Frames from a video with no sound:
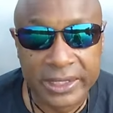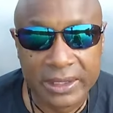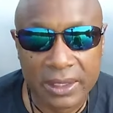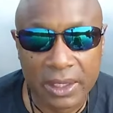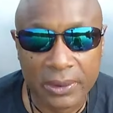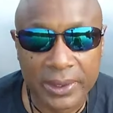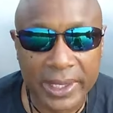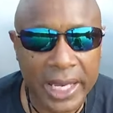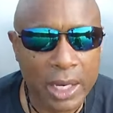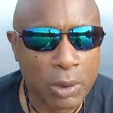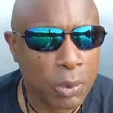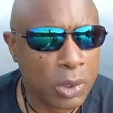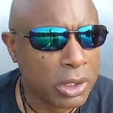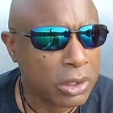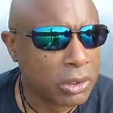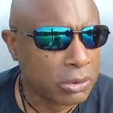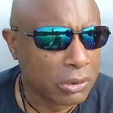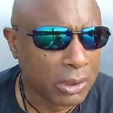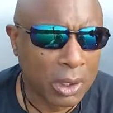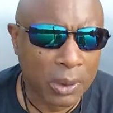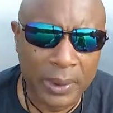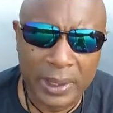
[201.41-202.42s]
Okay, we're
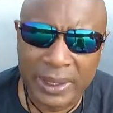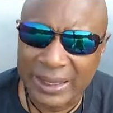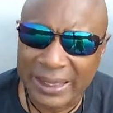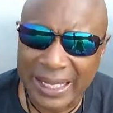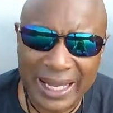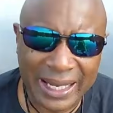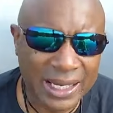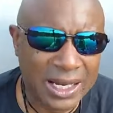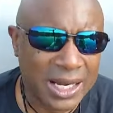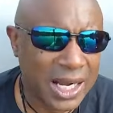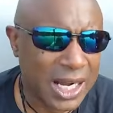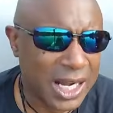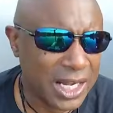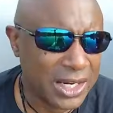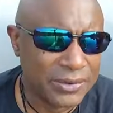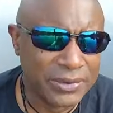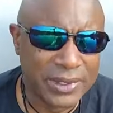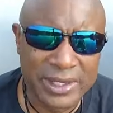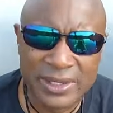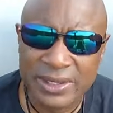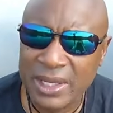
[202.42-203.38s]
growing like 100,